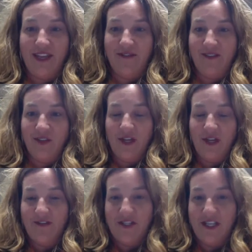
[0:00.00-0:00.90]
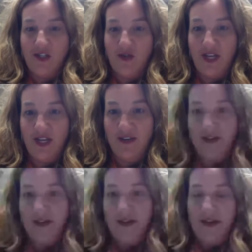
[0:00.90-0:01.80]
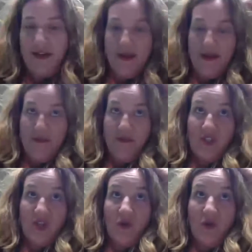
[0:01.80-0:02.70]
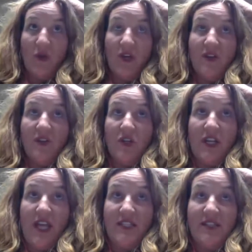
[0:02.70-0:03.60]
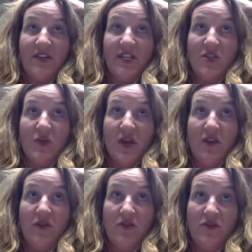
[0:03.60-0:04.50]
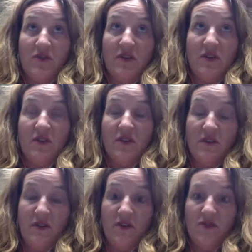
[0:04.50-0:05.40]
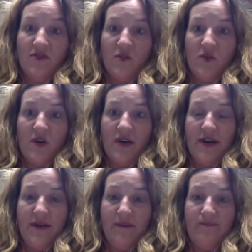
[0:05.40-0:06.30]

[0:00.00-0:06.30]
the 21st century. And so what are the learning activities around those 4